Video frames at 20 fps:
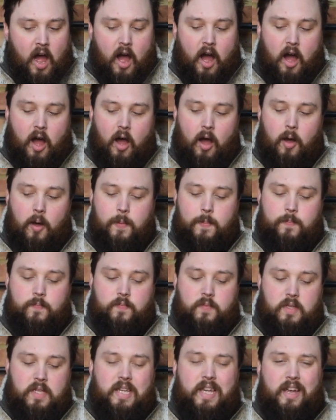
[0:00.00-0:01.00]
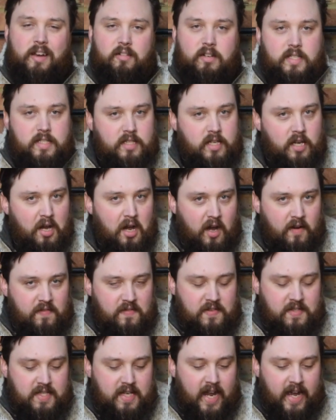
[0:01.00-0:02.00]
Yeah, it's tough
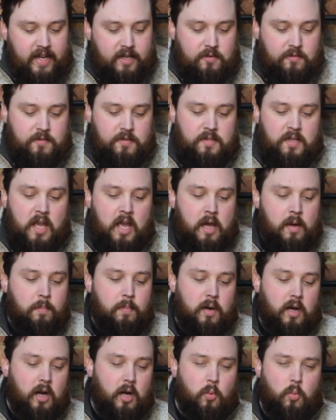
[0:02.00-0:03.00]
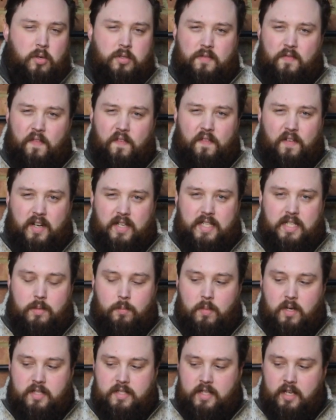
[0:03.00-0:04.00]
as nails, but I wasn't finding
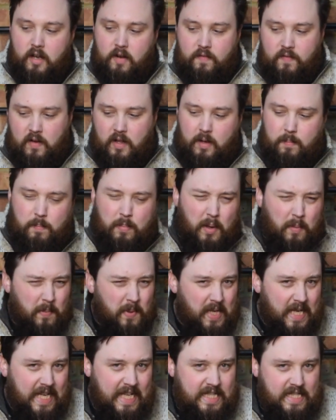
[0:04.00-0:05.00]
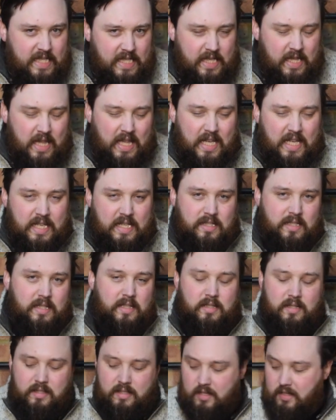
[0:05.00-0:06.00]
myself like bumping into things
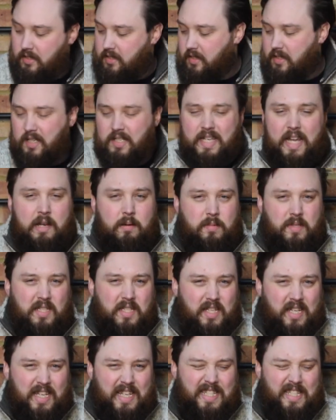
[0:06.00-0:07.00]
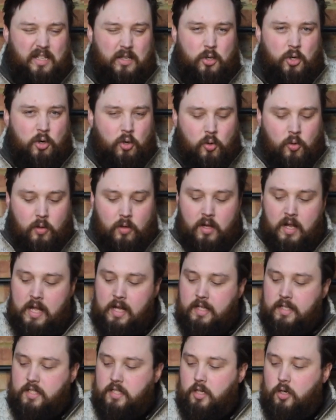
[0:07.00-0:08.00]
and sort of damaging it at all.
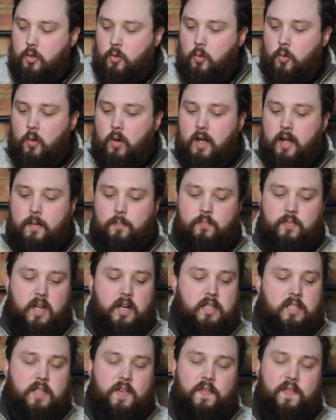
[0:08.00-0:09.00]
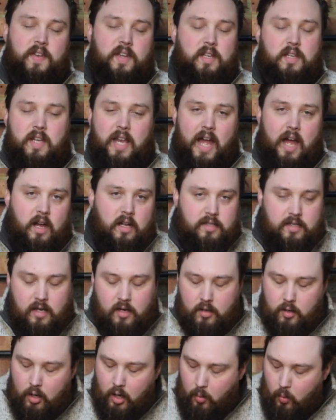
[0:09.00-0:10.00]
So I just figured, no,
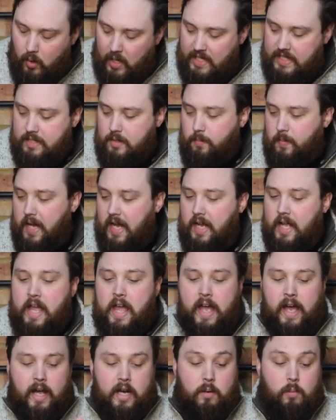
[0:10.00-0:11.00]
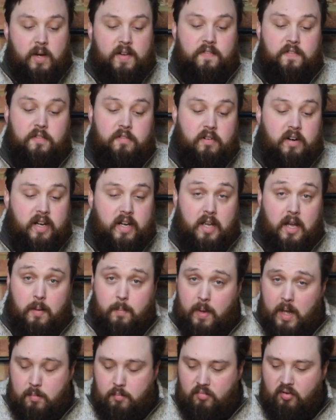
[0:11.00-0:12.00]
I wound it back and I went for a
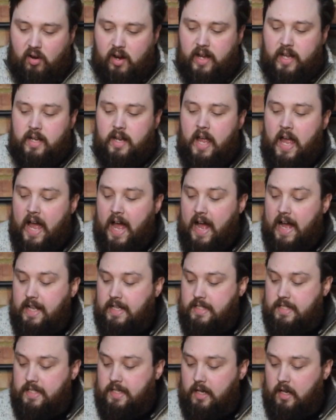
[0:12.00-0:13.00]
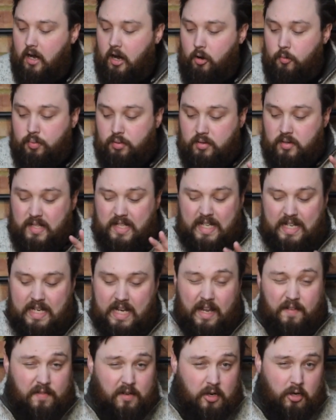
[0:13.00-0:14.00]
membrane, and I'll probably
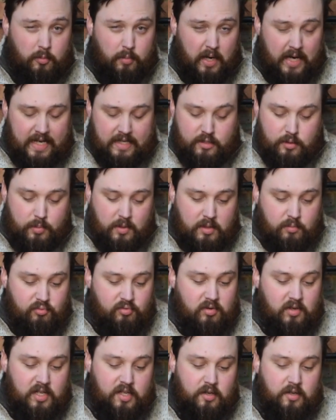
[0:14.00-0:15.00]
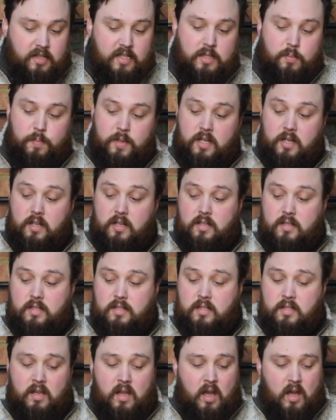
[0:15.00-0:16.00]
never go back, to be brutally honest,
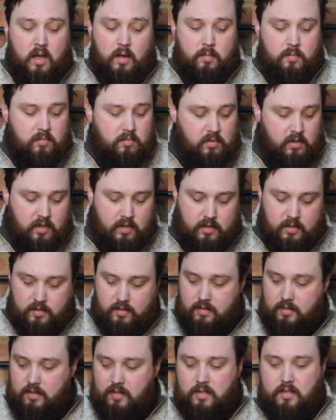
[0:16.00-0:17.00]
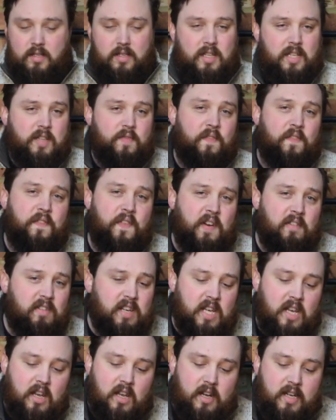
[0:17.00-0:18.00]
because it's
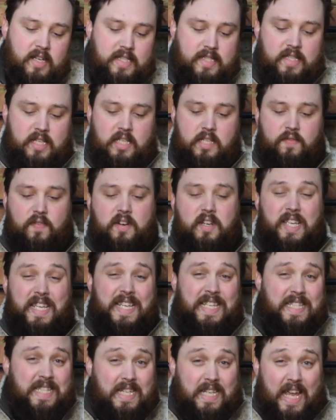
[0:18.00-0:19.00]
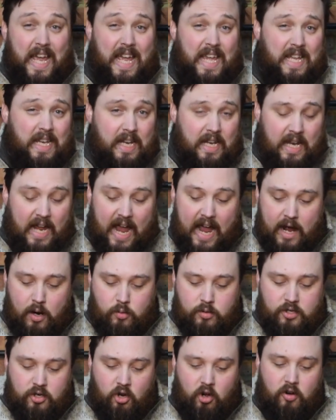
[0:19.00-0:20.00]
very light, it's very easy to get in and
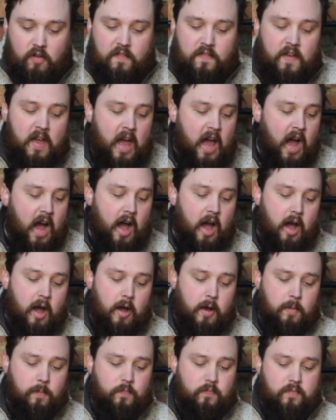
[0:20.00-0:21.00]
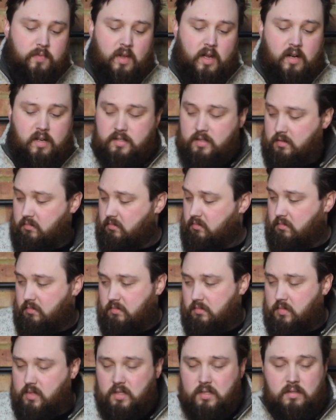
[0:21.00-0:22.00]
out of. I
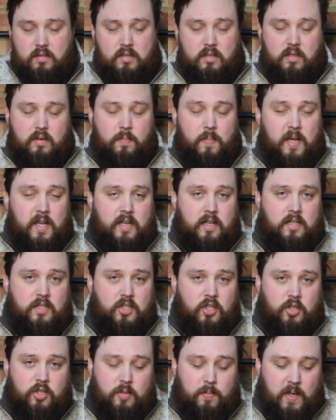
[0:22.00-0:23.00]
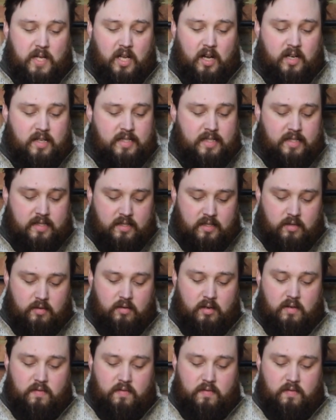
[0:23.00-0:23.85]
can sort of pick and choose my undersuit.